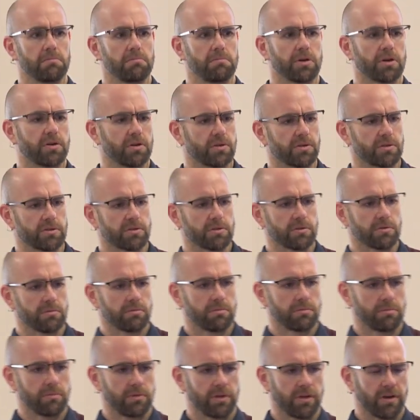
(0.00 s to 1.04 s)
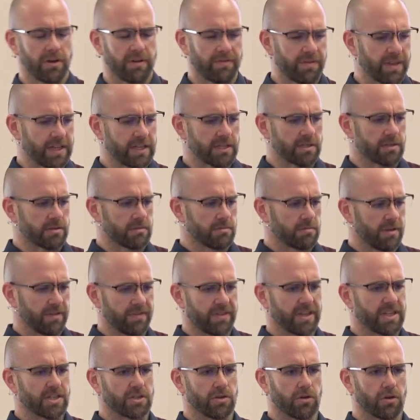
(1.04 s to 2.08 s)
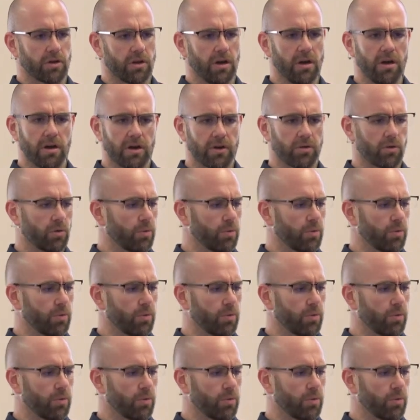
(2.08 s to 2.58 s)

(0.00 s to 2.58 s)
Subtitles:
Because, you know, if there's no God,